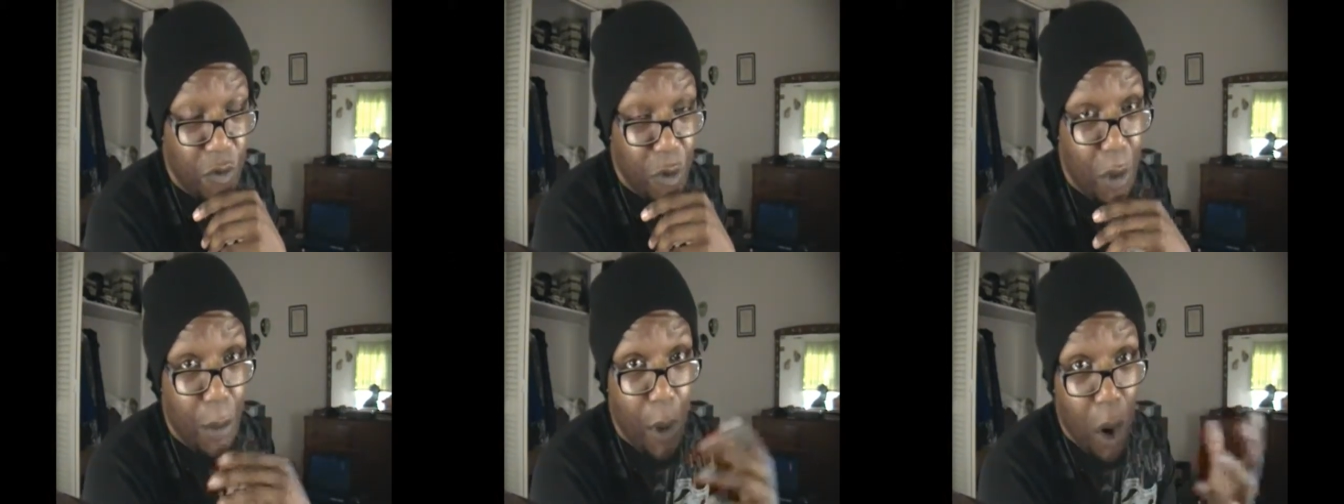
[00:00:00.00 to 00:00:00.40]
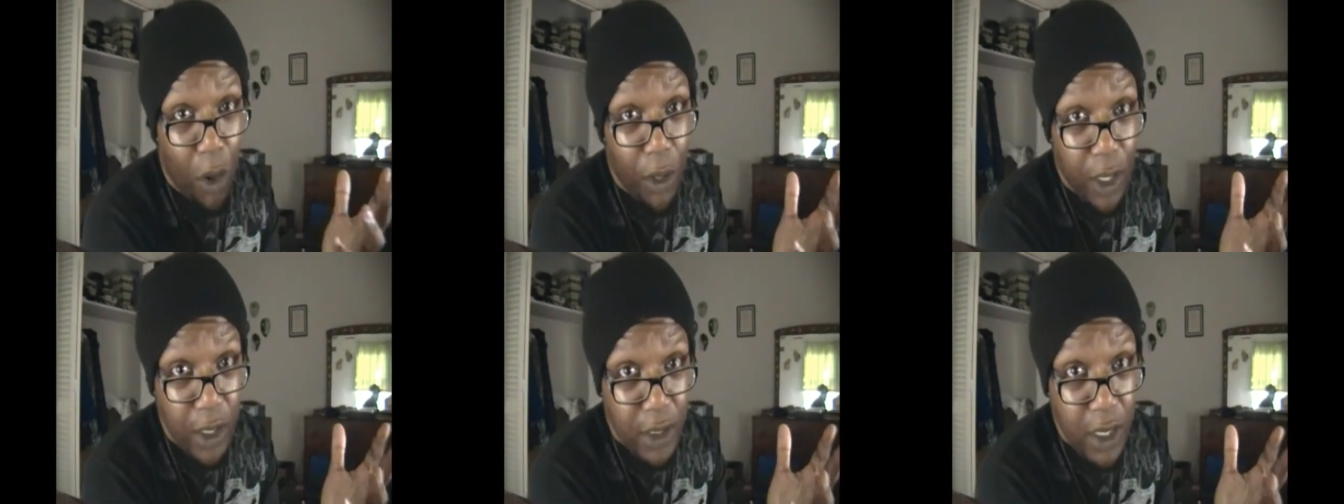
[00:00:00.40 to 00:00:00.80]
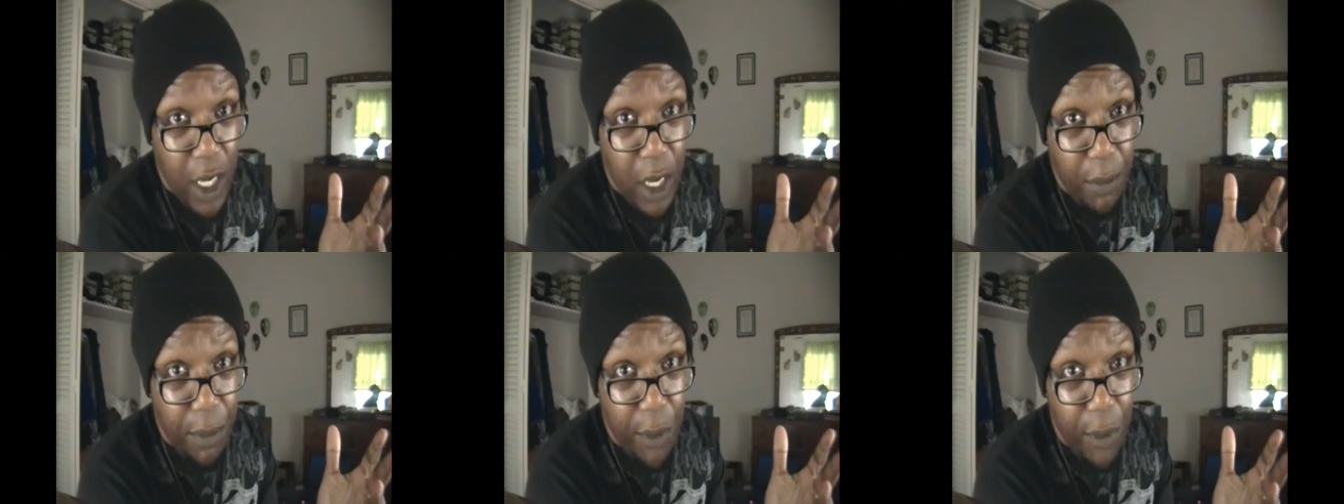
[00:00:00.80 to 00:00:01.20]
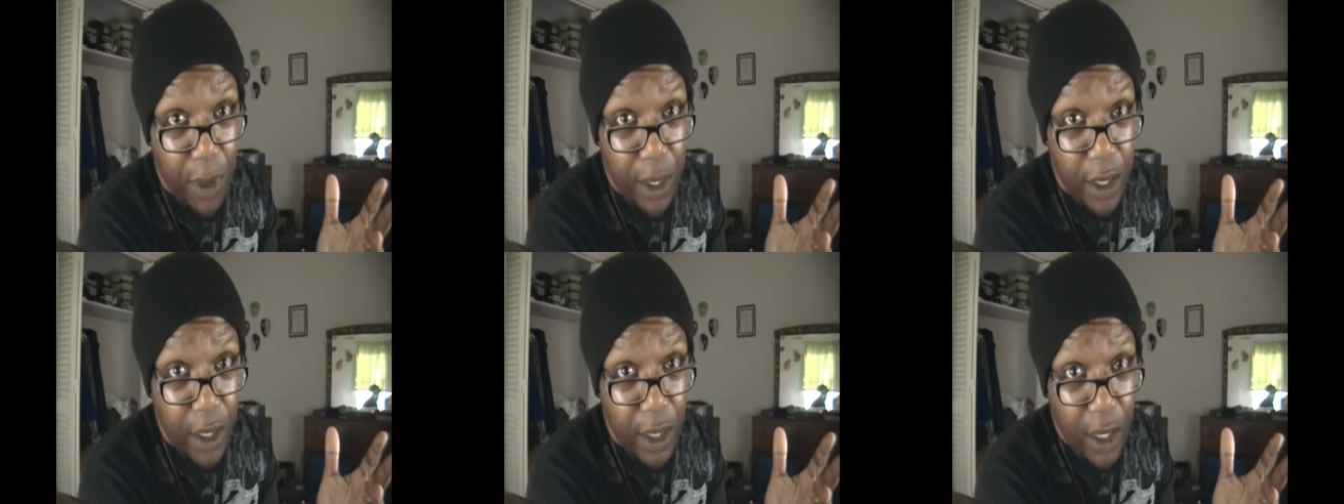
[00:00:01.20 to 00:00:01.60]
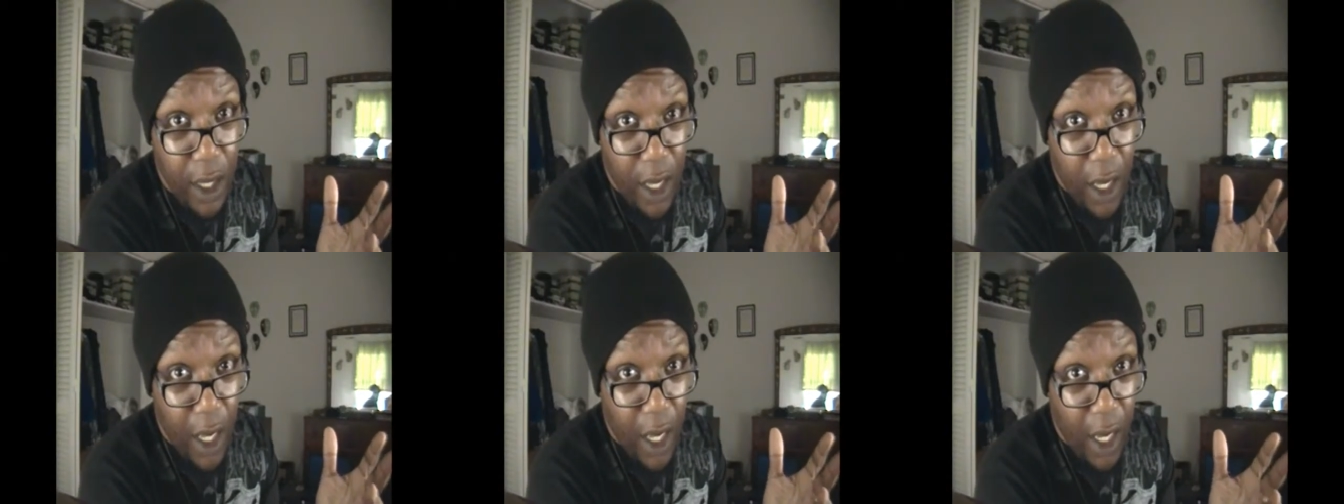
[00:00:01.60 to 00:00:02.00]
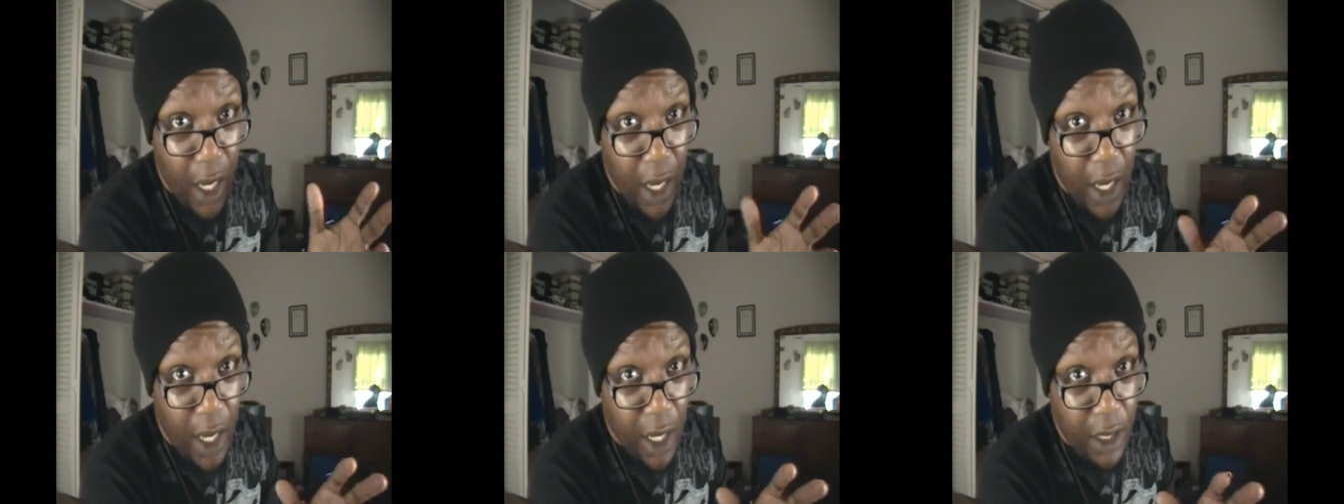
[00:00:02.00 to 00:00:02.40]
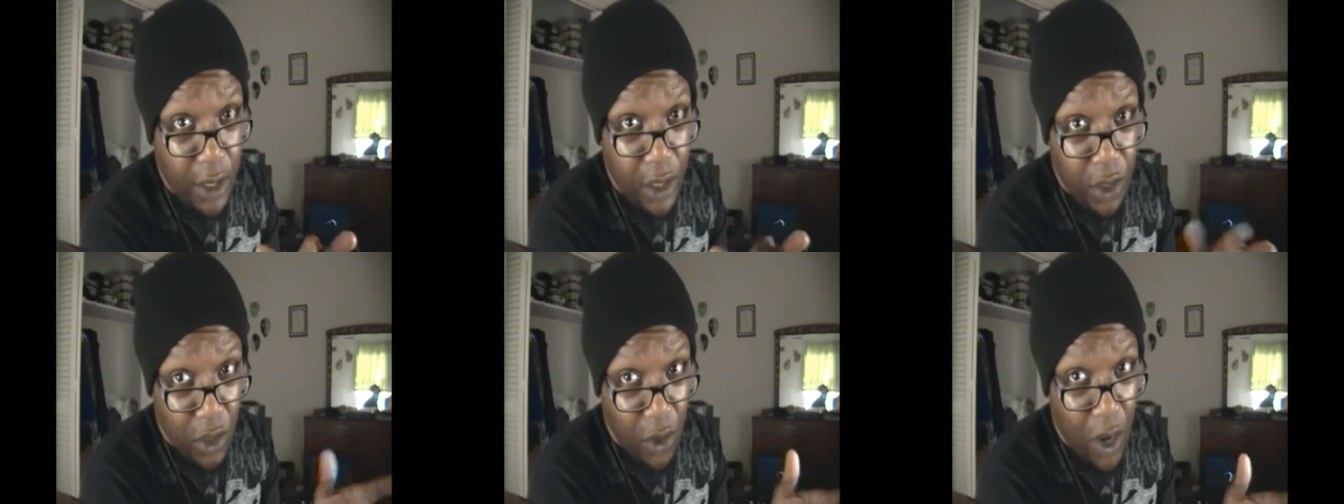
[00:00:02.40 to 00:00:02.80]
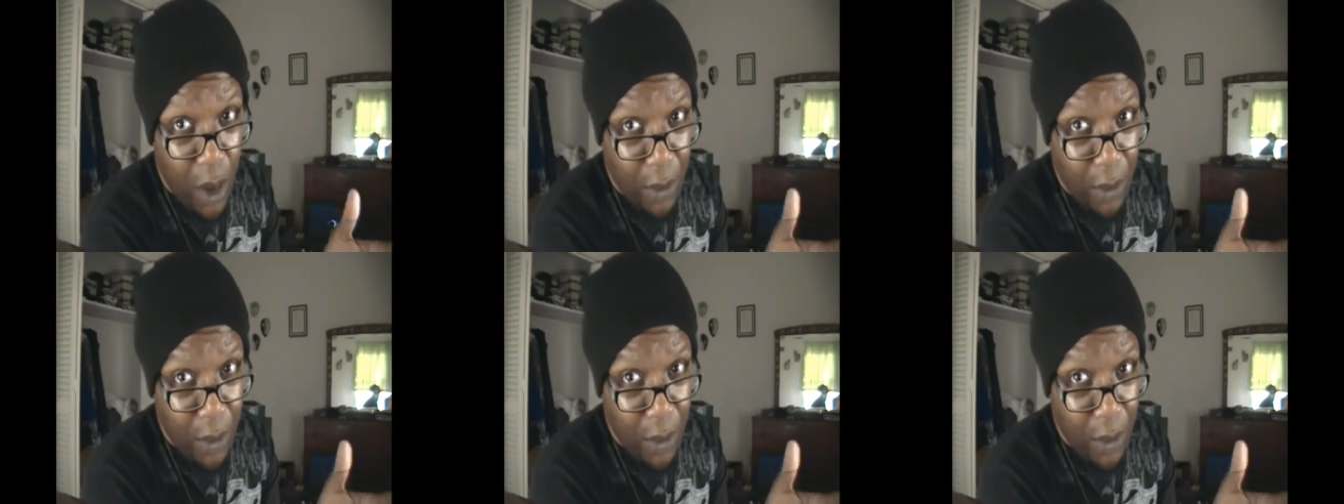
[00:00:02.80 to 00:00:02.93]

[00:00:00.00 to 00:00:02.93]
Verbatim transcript: From a marketing standpoint, and you know,